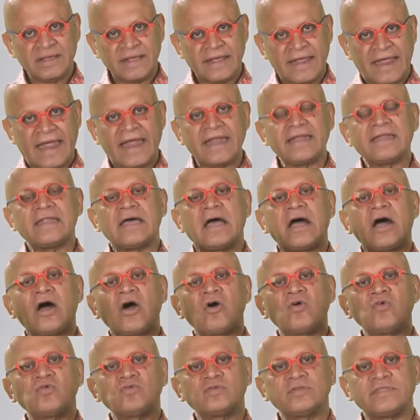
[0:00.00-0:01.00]
and
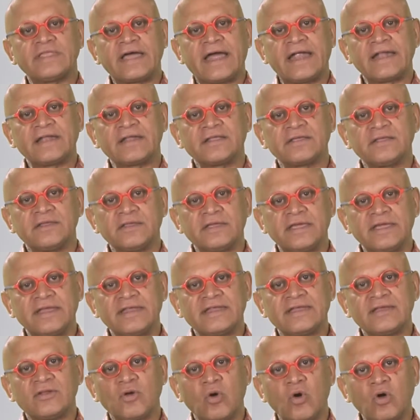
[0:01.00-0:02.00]
how that
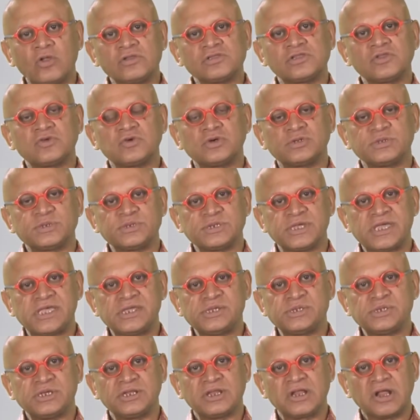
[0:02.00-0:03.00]
created also a
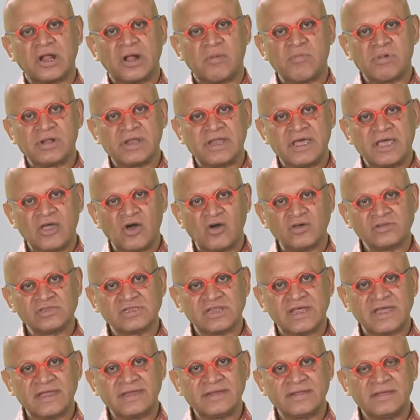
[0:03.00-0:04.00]
change in carbon
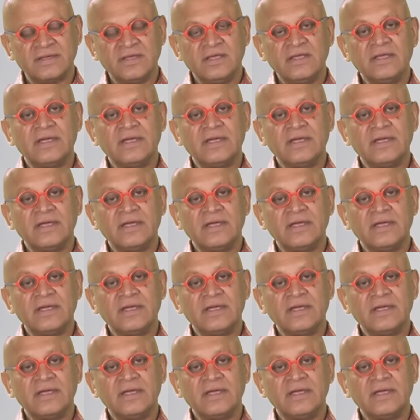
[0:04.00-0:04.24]
dioxide,